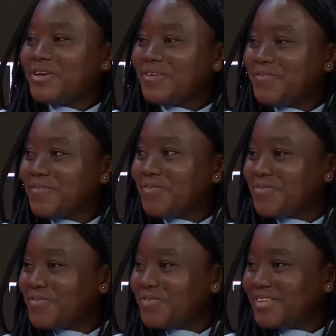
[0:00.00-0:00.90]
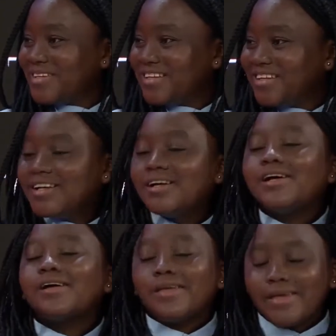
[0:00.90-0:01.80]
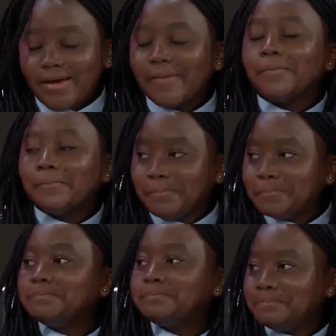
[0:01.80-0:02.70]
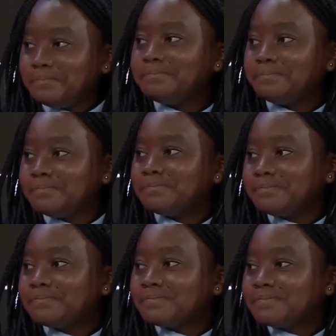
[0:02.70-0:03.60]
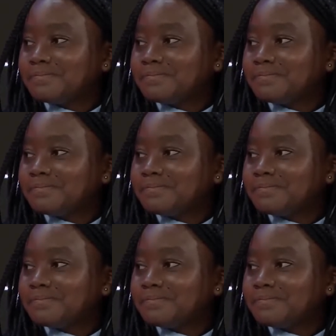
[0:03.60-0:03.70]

You meet so many politicians, so many business leaders.